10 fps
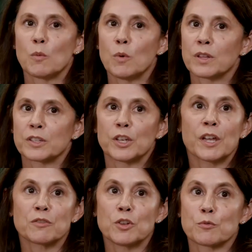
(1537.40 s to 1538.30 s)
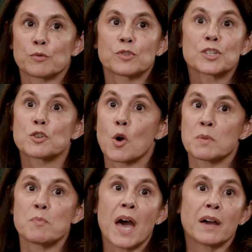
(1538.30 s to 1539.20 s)
Well, just
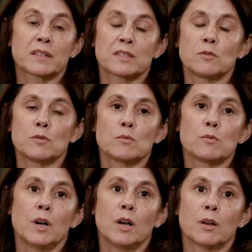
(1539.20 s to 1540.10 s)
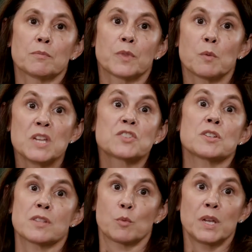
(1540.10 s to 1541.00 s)
going back to the
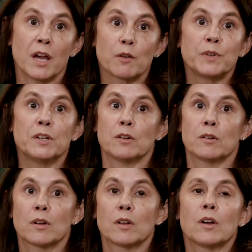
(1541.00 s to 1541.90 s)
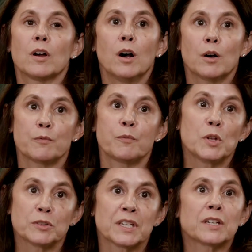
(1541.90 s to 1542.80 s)
mission that we have here of
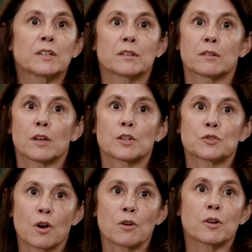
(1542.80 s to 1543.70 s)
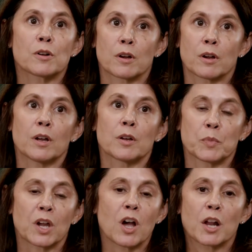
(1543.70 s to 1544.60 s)
building a stronger
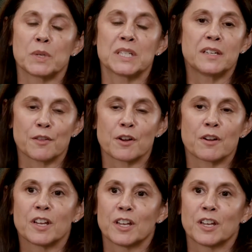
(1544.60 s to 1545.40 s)
economy together,